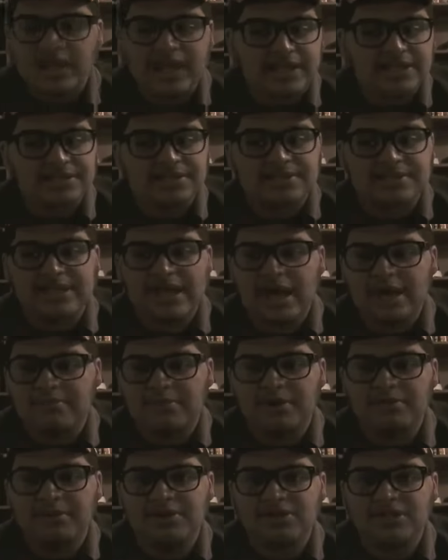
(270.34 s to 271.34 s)
that's uh,
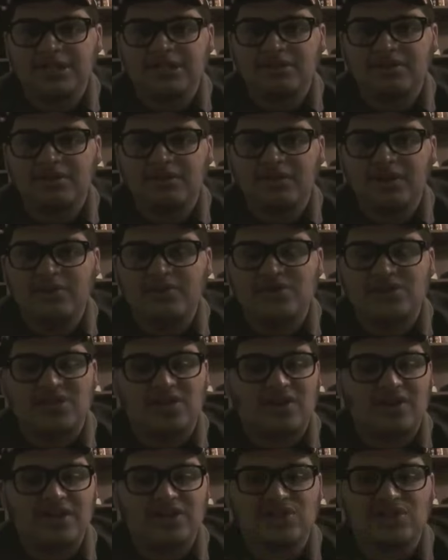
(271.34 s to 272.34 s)
pretty much the end of the review.
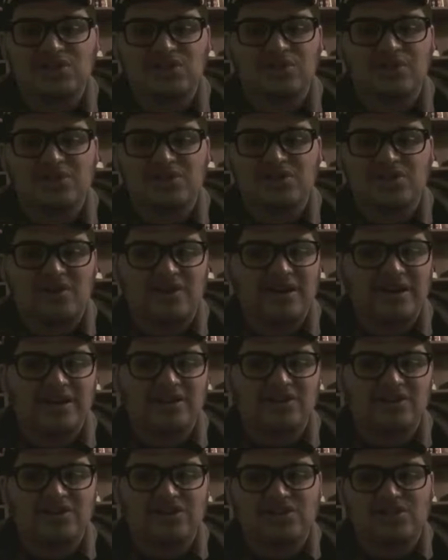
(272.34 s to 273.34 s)
Sorry it's short, sorry
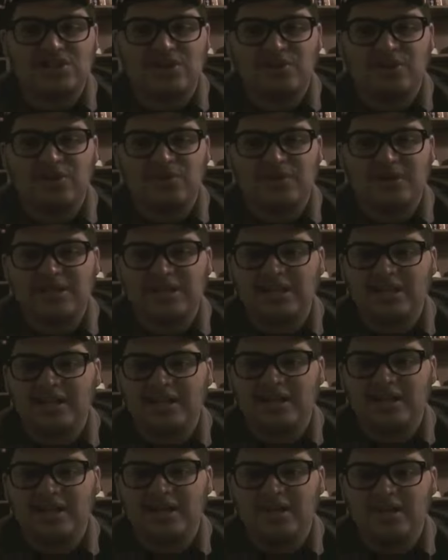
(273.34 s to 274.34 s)
I couldn't show you
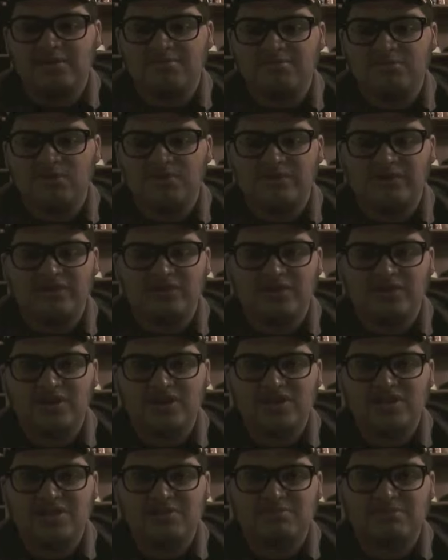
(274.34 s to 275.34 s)
any uh, movie
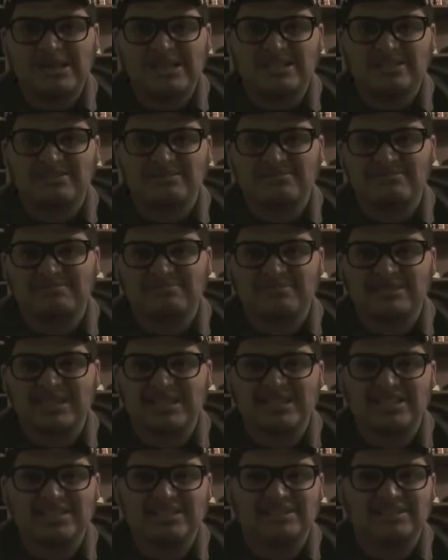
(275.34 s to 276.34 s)
footage, well,
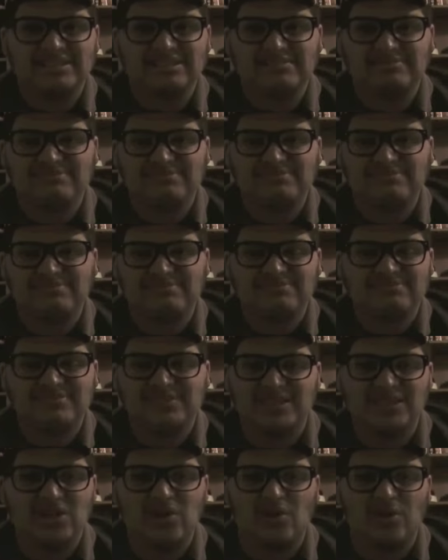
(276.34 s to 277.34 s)
because
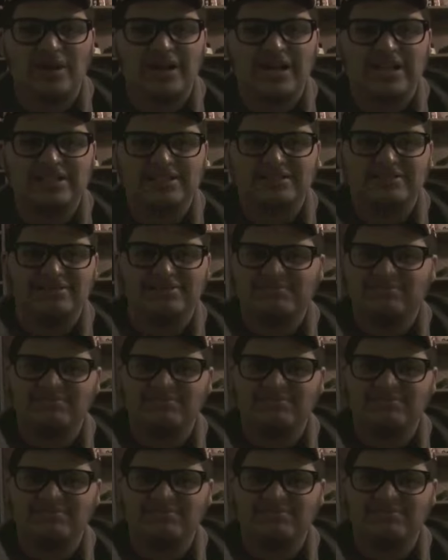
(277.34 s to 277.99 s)
it's gory and